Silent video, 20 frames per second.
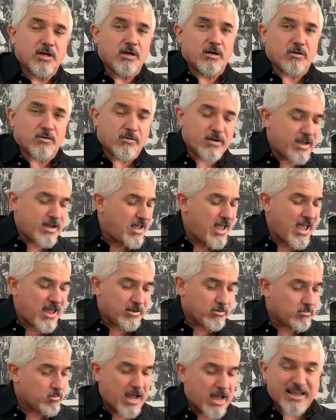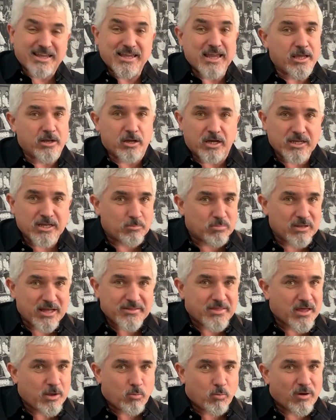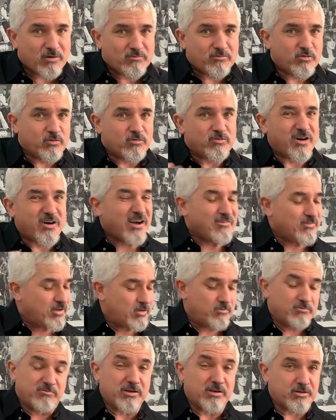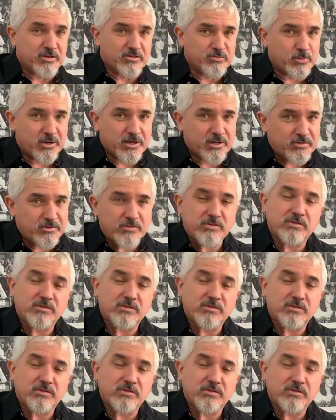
Alright, and again I can play that 1-4-5 in various ways.